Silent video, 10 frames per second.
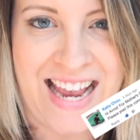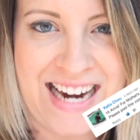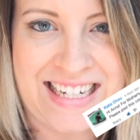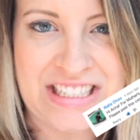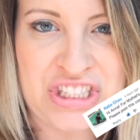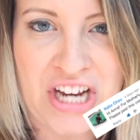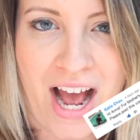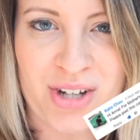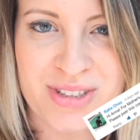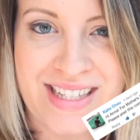Katie
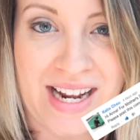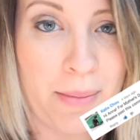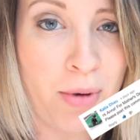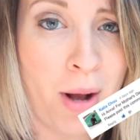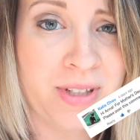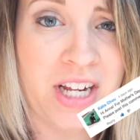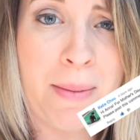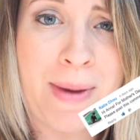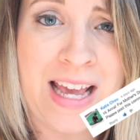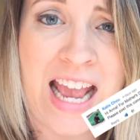Chow said, I'm probably
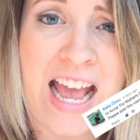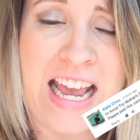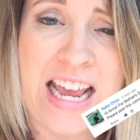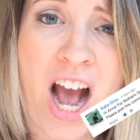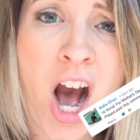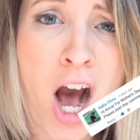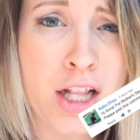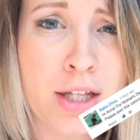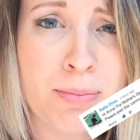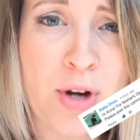going to make a
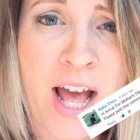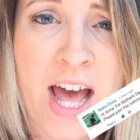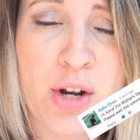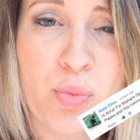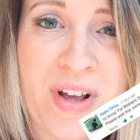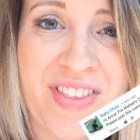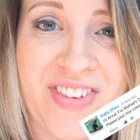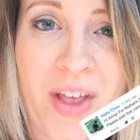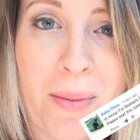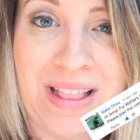challah bread with
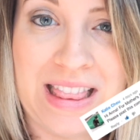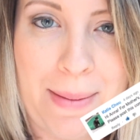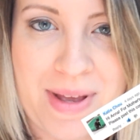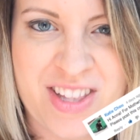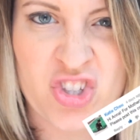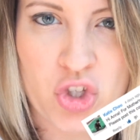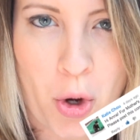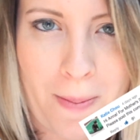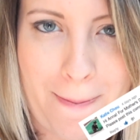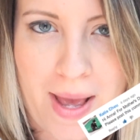some lemon
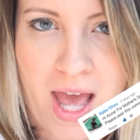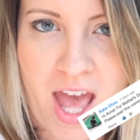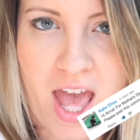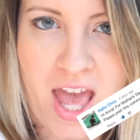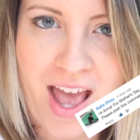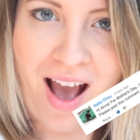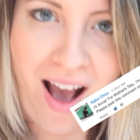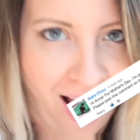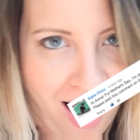sorbet.